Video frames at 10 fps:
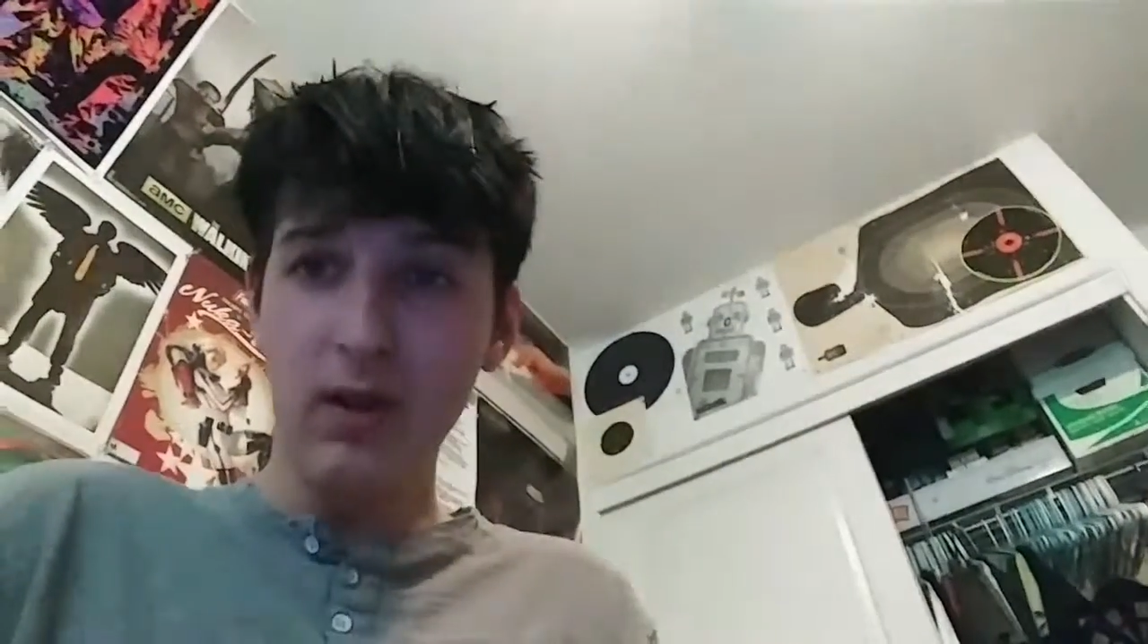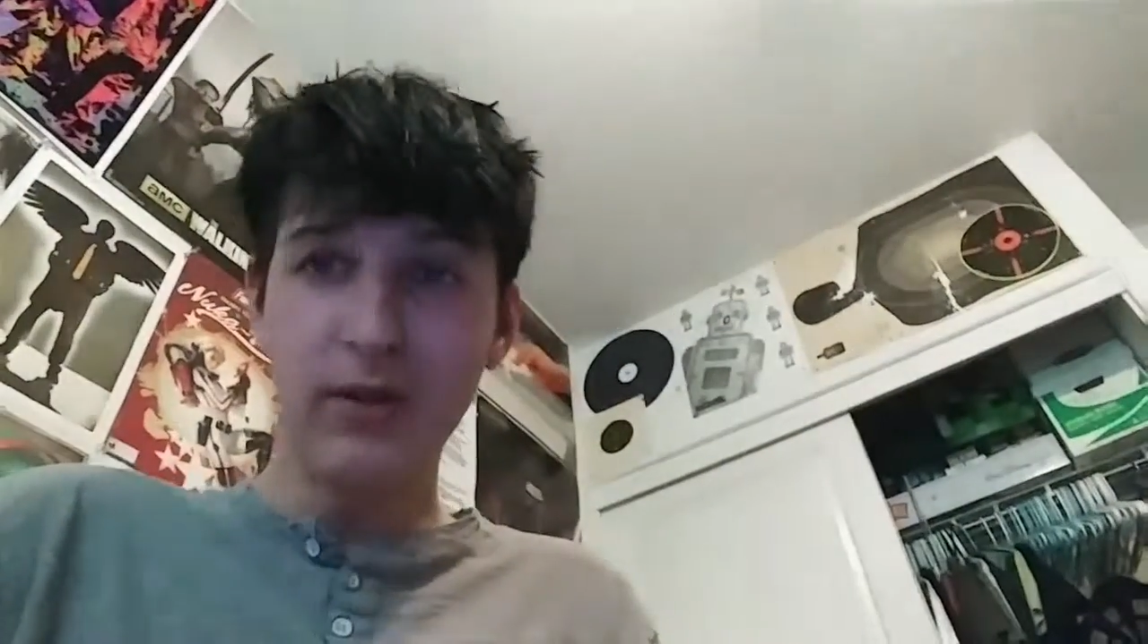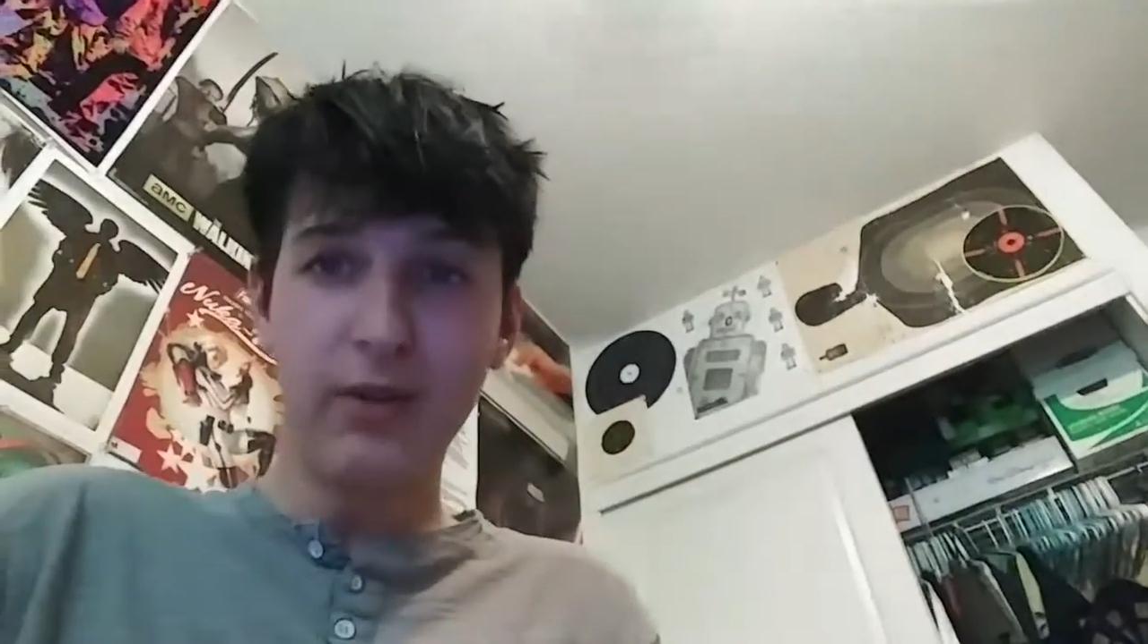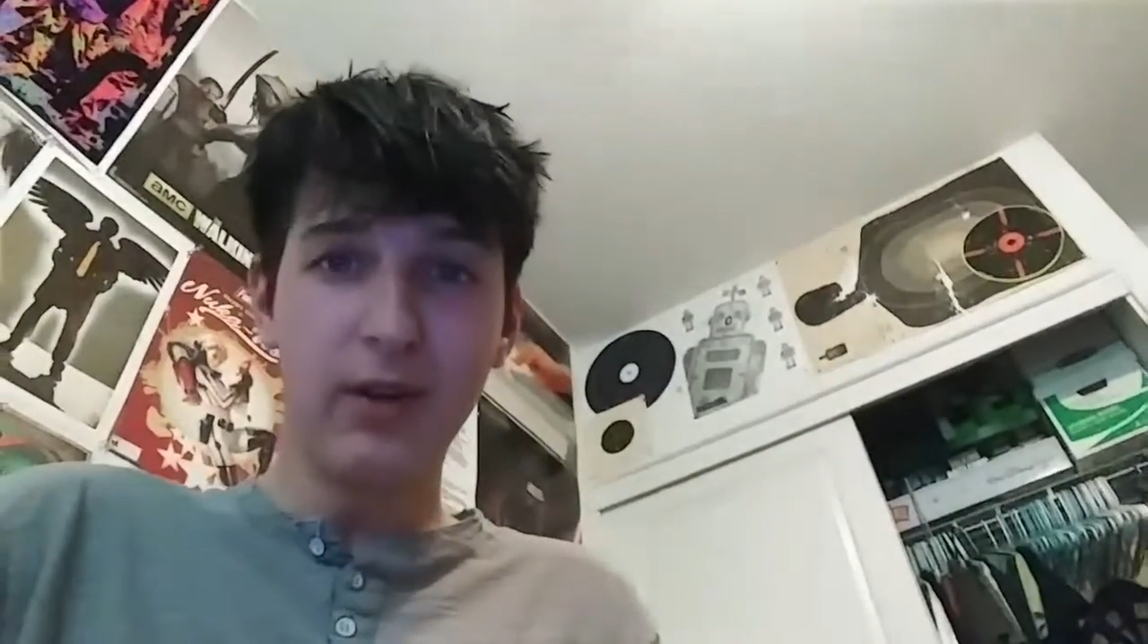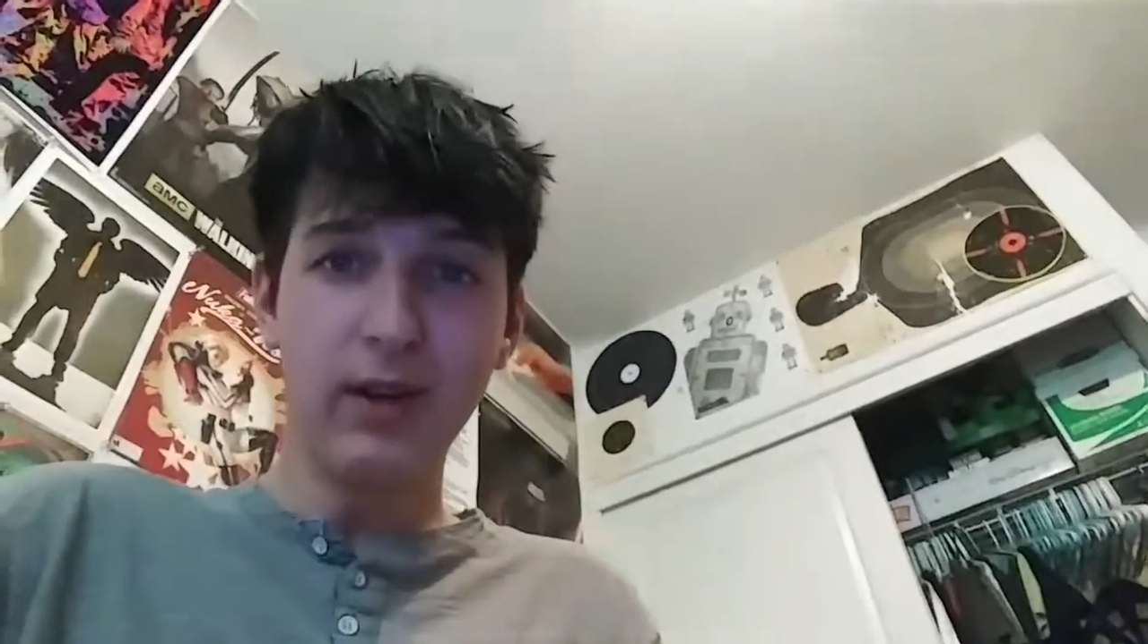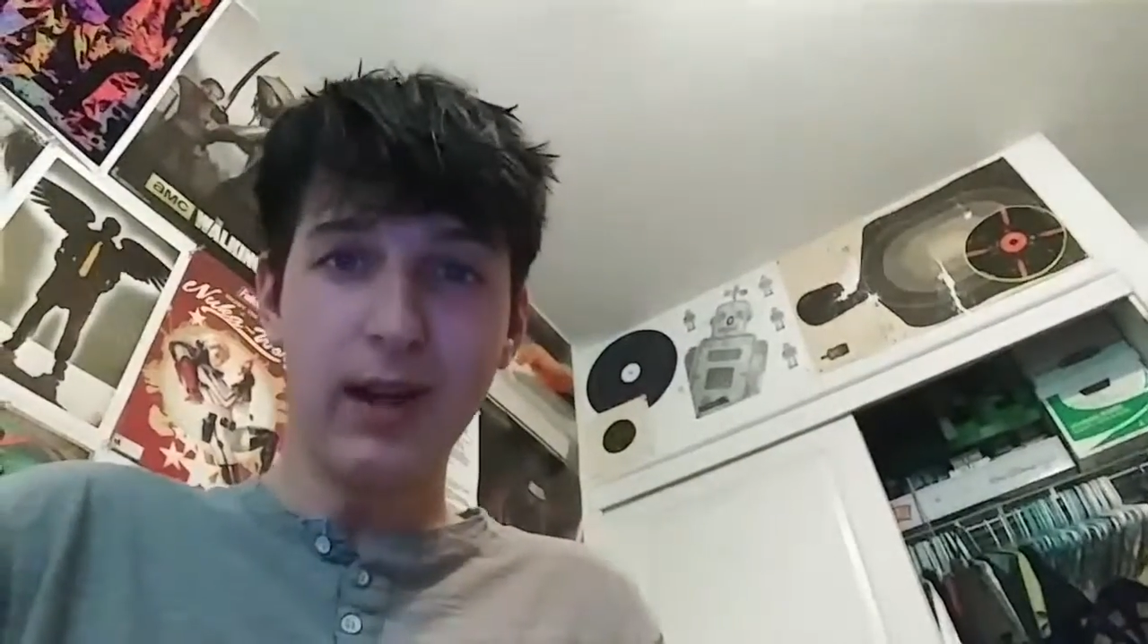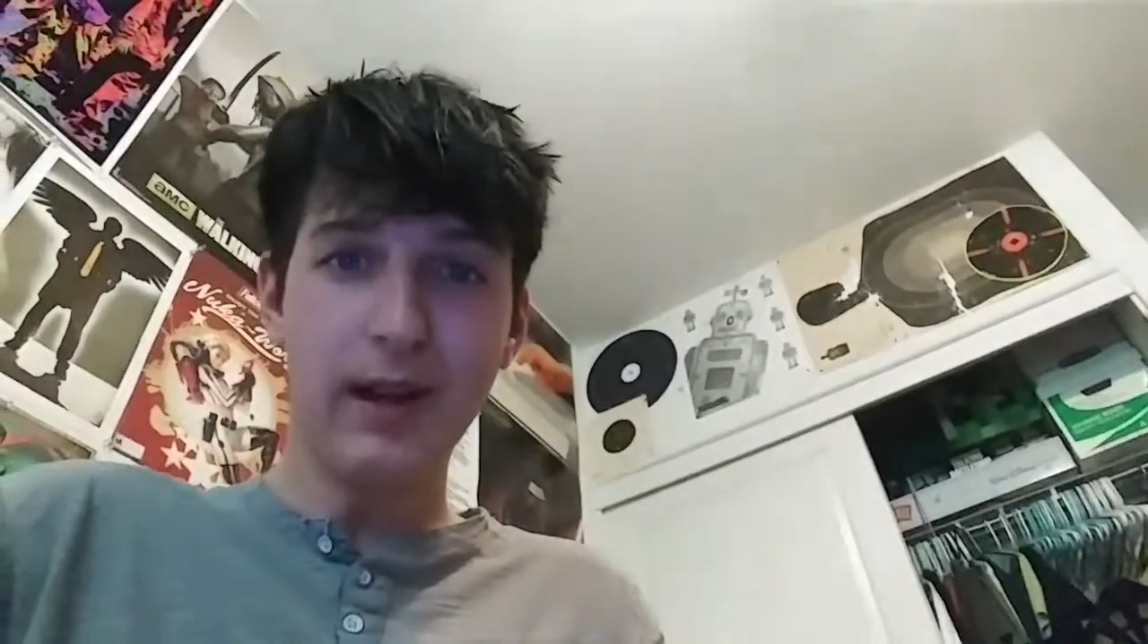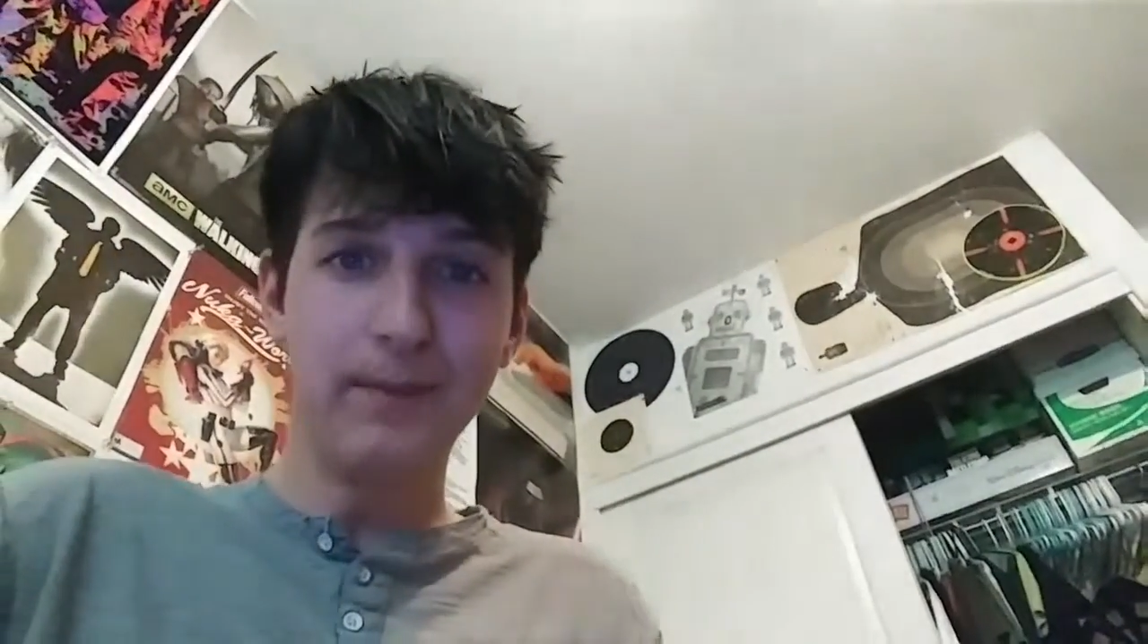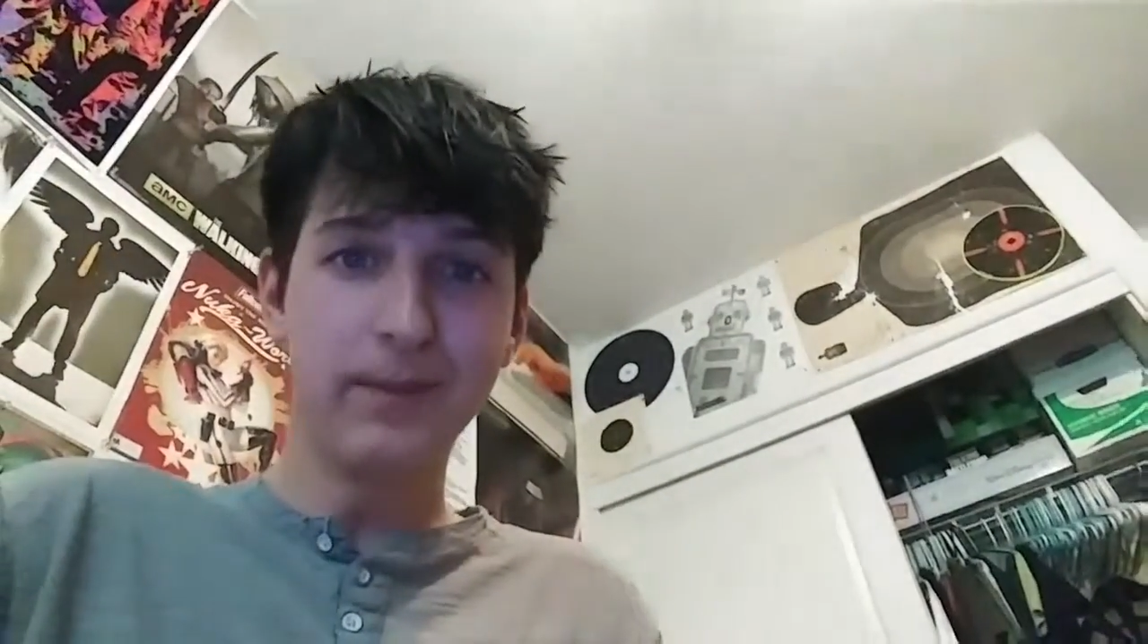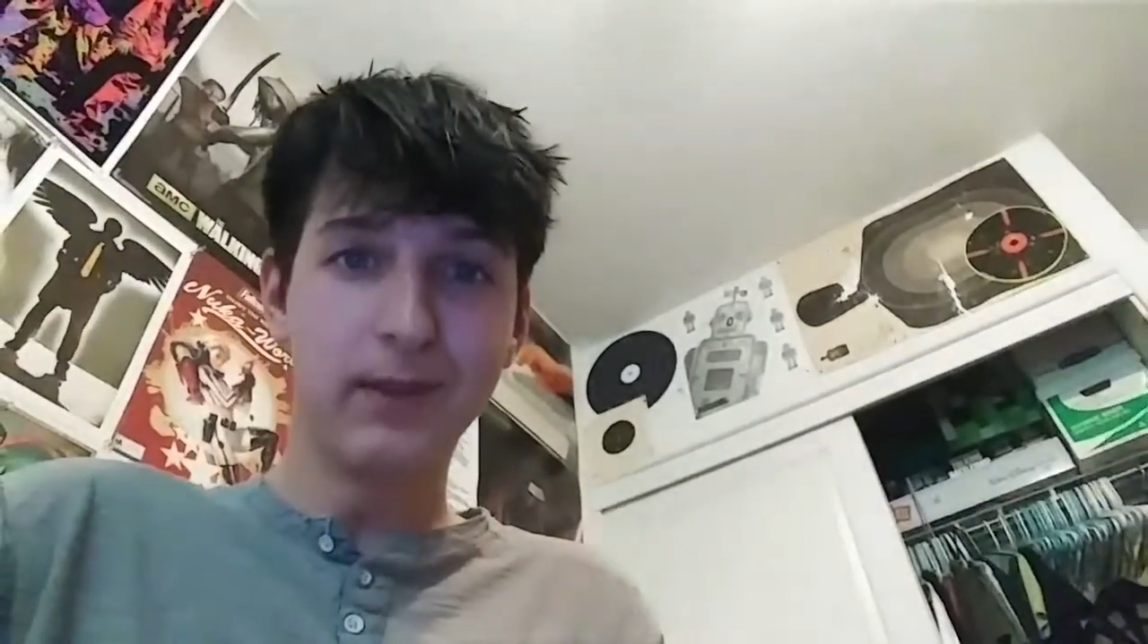
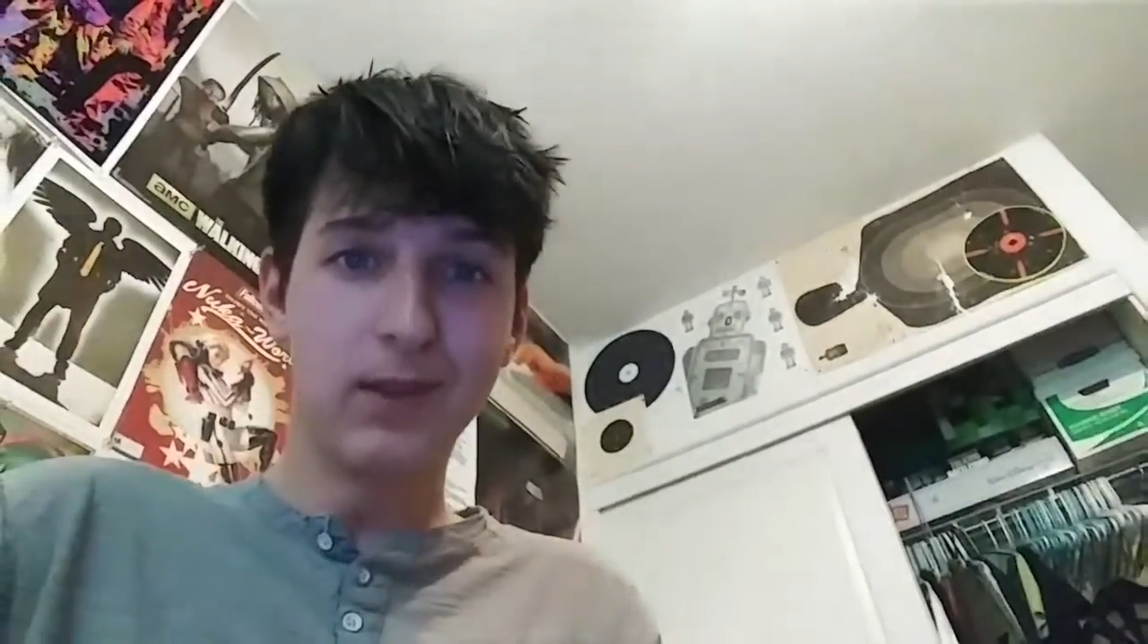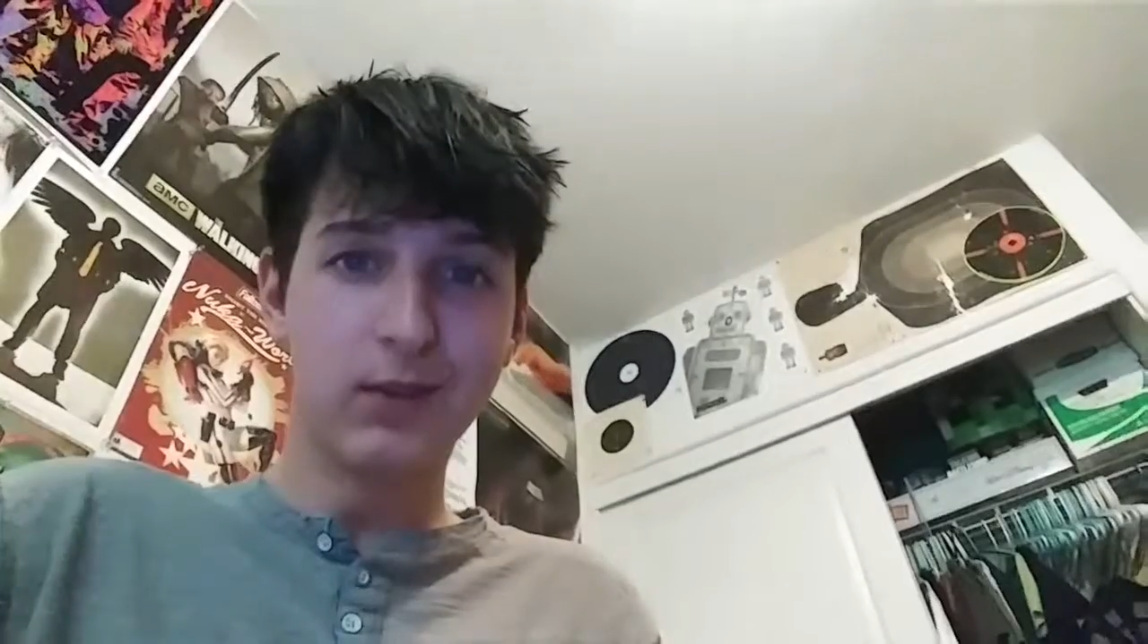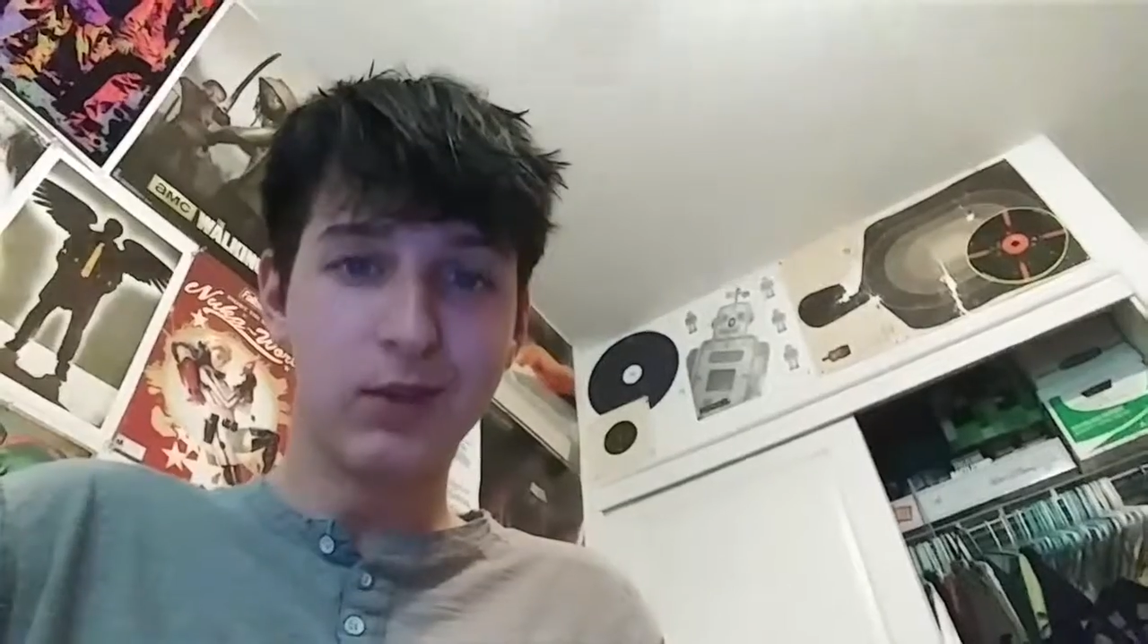30-day, this